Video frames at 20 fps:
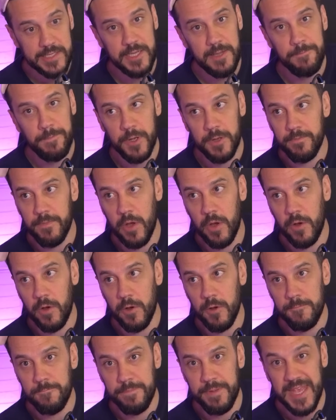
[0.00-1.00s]
input
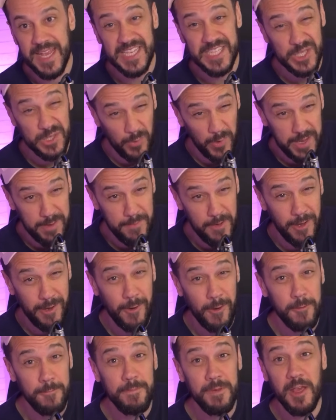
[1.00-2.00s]
mode, PS3
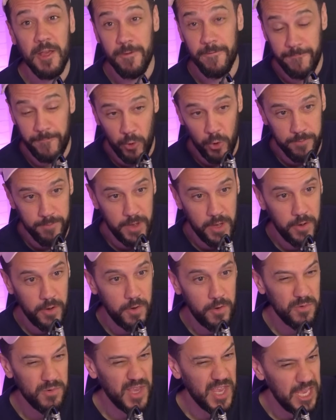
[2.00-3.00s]
mode, PS4
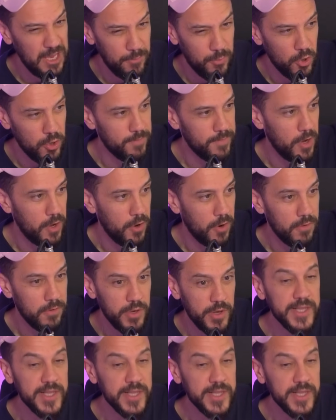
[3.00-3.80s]
mode, keyboard mode.